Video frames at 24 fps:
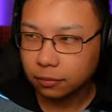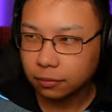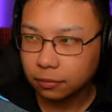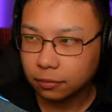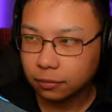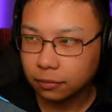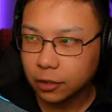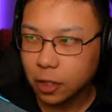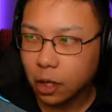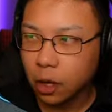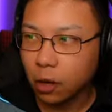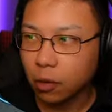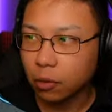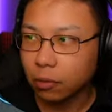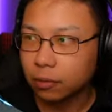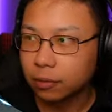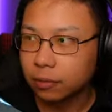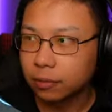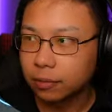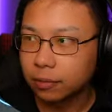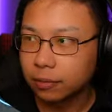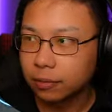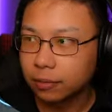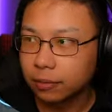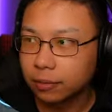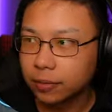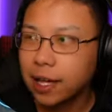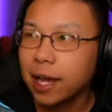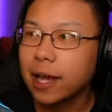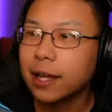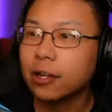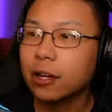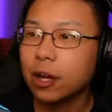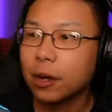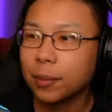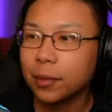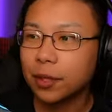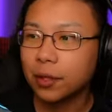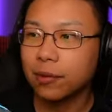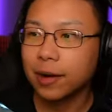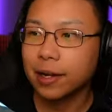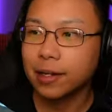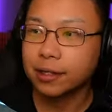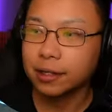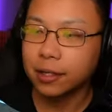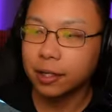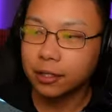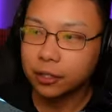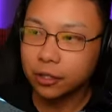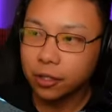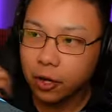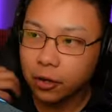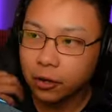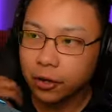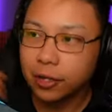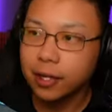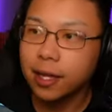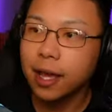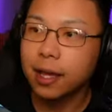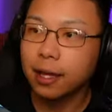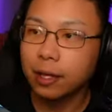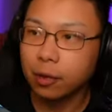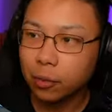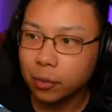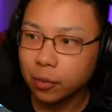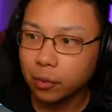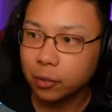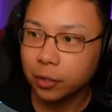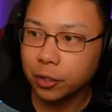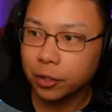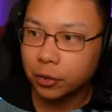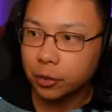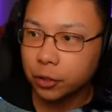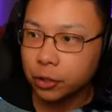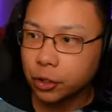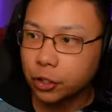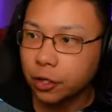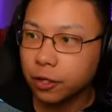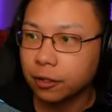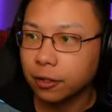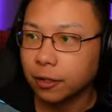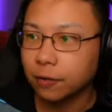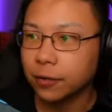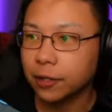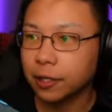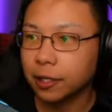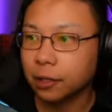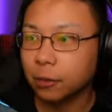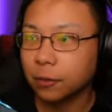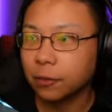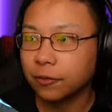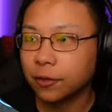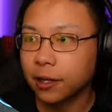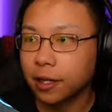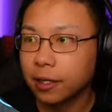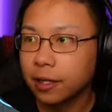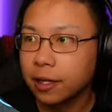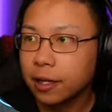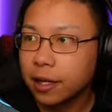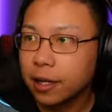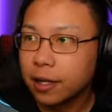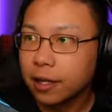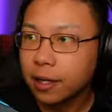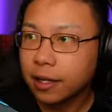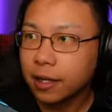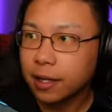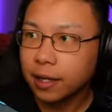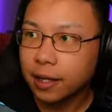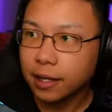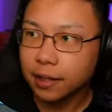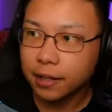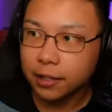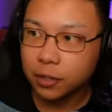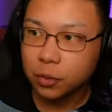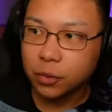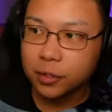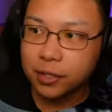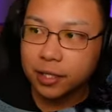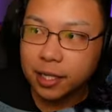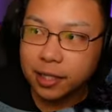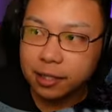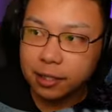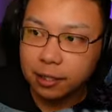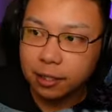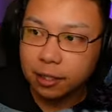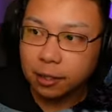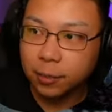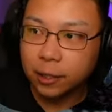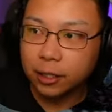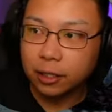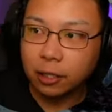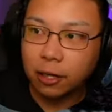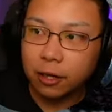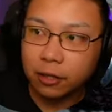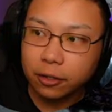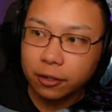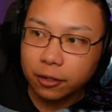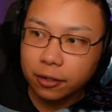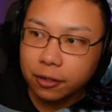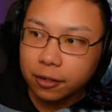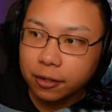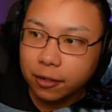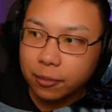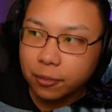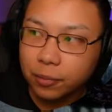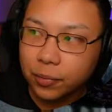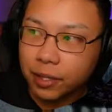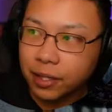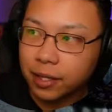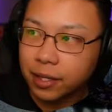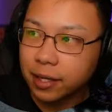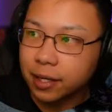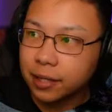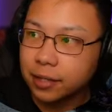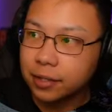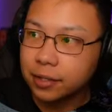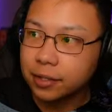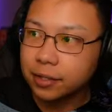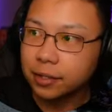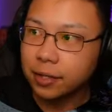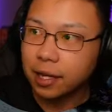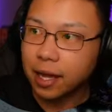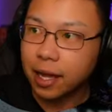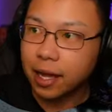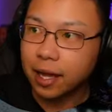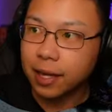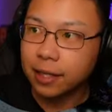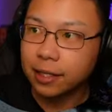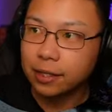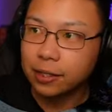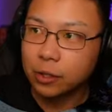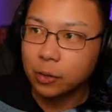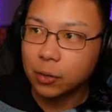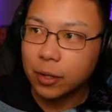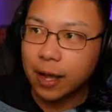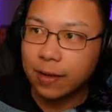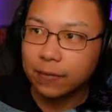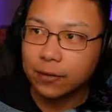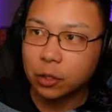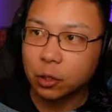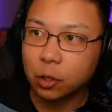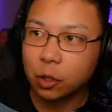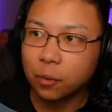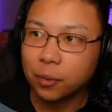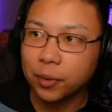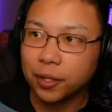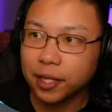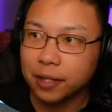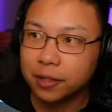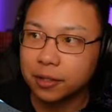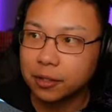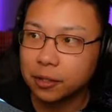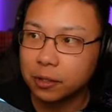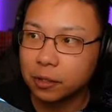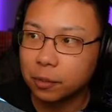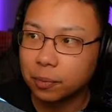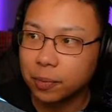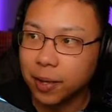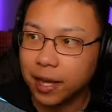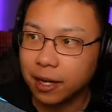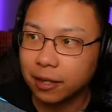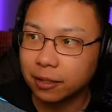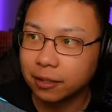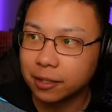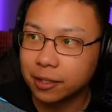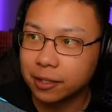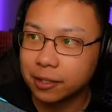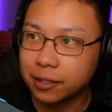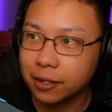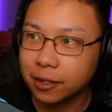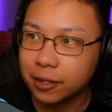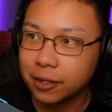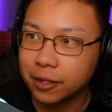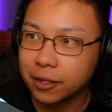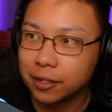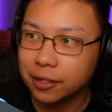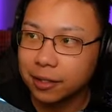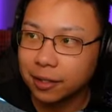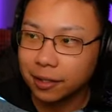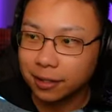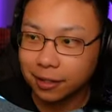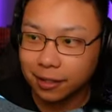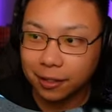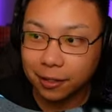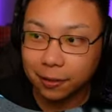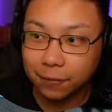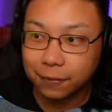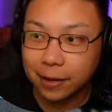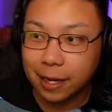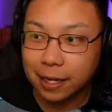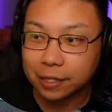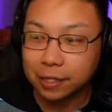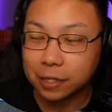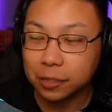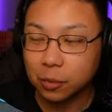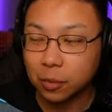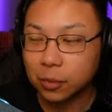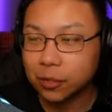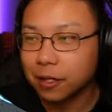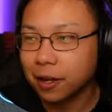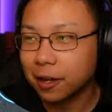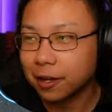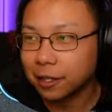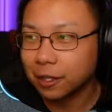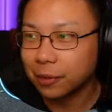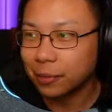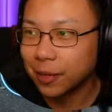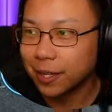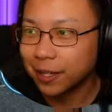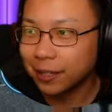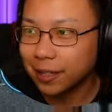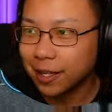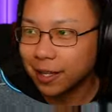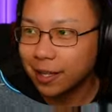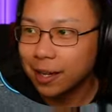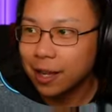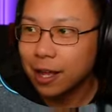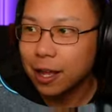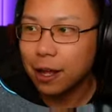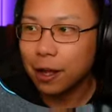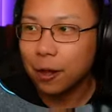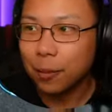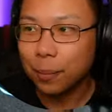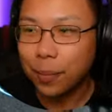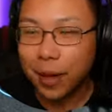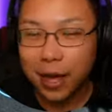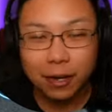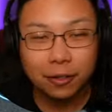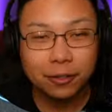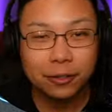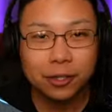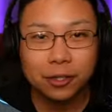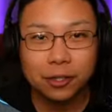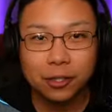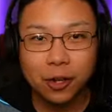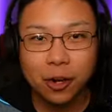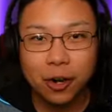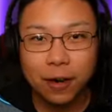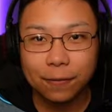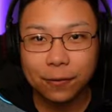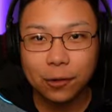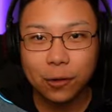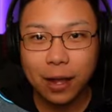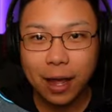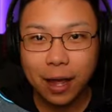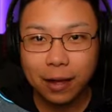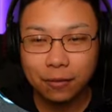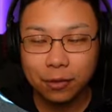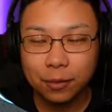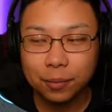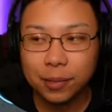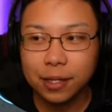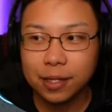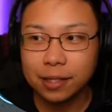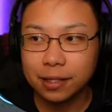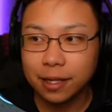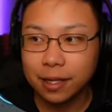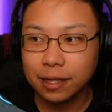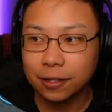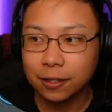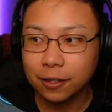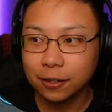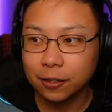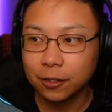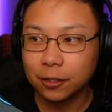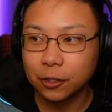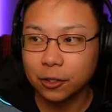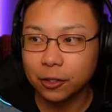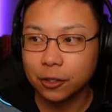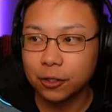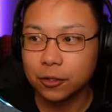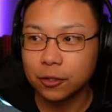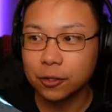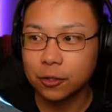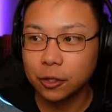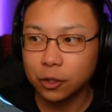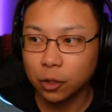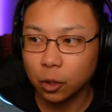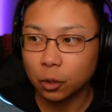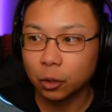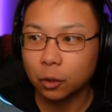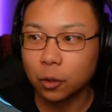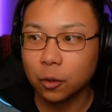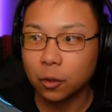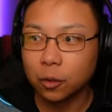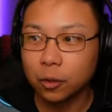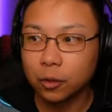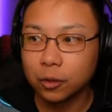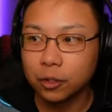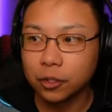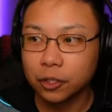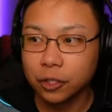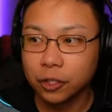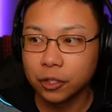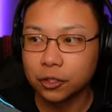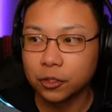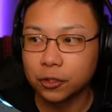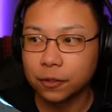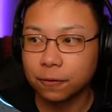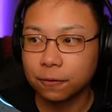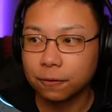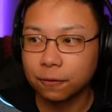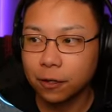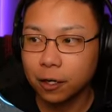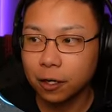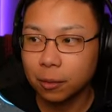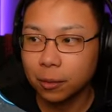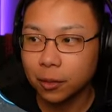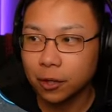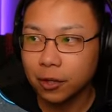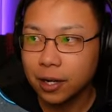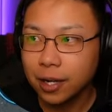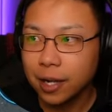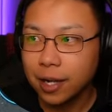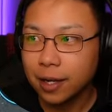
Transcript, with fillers: No. Yeah, no, I'm in the right stage. Okay, yeah, we're stronger affinity. We're fine. This one takes a little bit longer because I do have to go up against 2 Battle Khazars. And in fact, since we're talking about that, Battle Khazar, if you have him, is another good solo dungeon farmer.